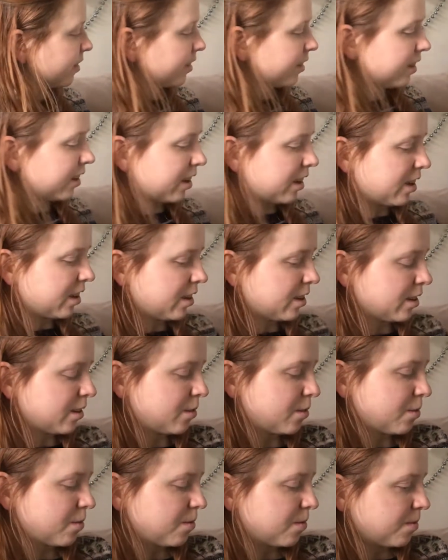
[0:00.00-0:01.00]
uh,
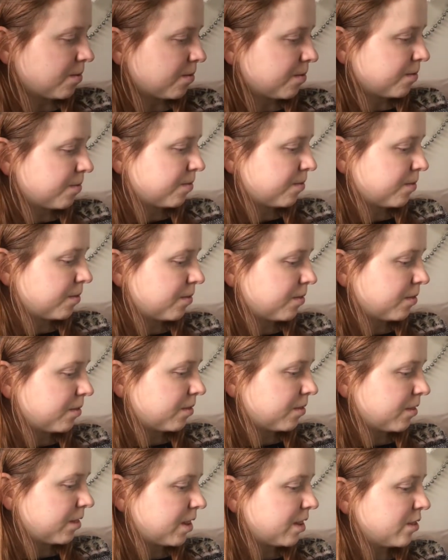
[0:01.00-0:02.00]

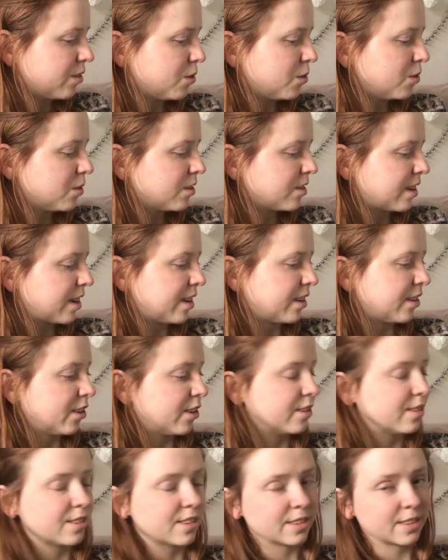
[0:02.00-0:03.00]
these are all
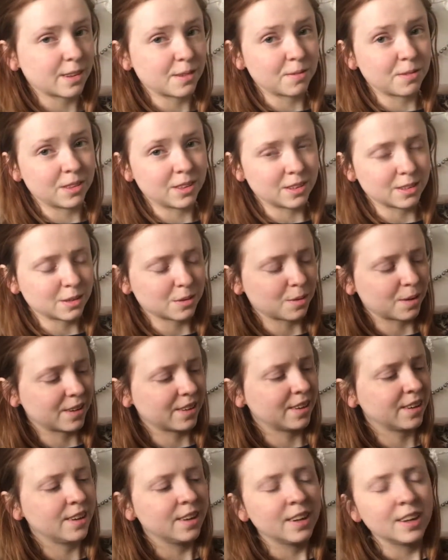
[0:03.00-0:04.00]
standalones except for this
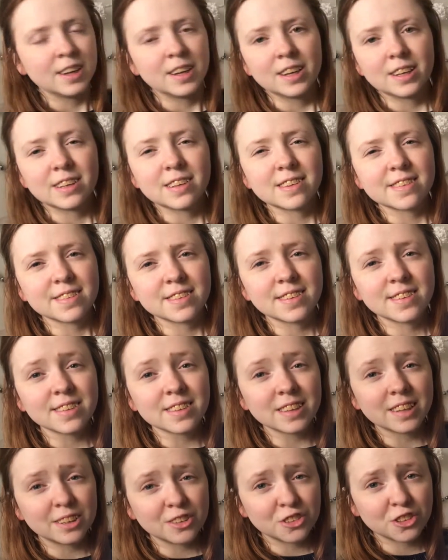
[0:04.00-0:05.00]
one. This is
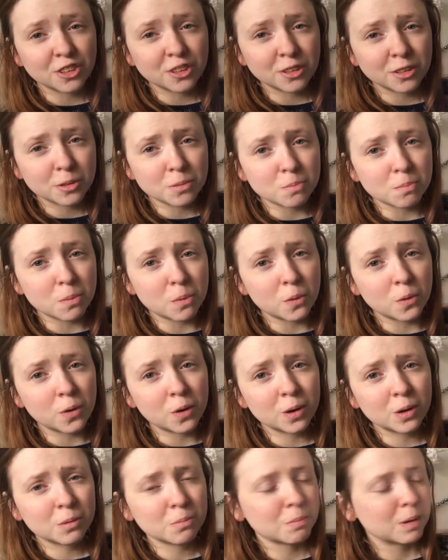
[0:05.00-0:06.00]
Legend
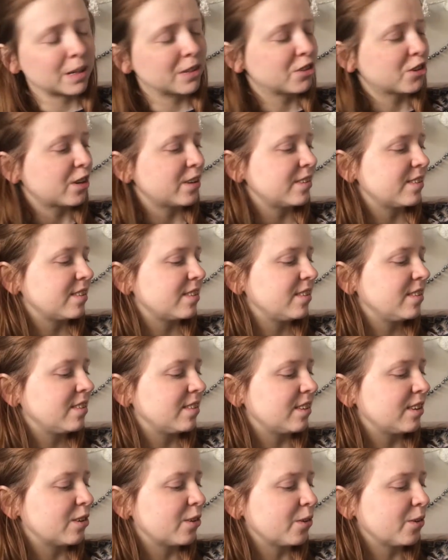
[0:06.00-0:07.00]
Born by Tracy
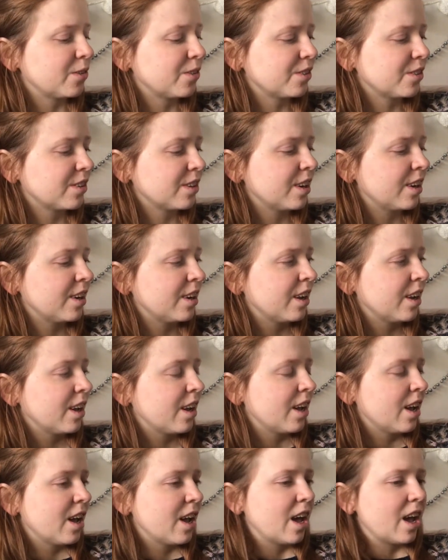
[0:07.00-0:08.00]
Deonn.
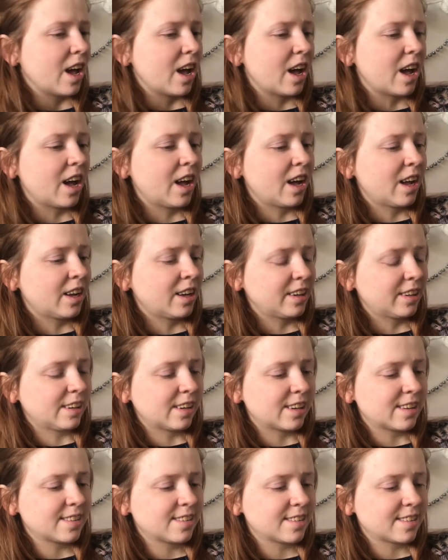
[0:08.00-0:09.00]
Uh,
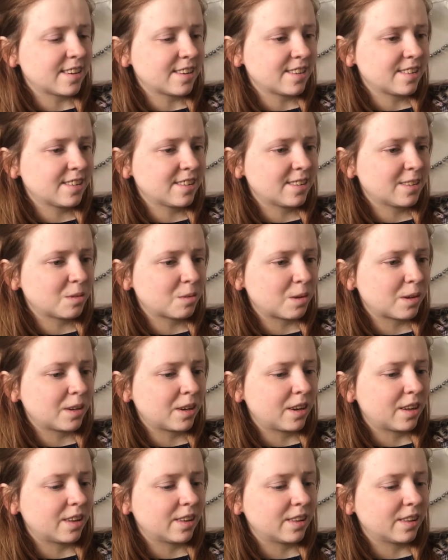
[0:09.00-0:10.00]
I started this one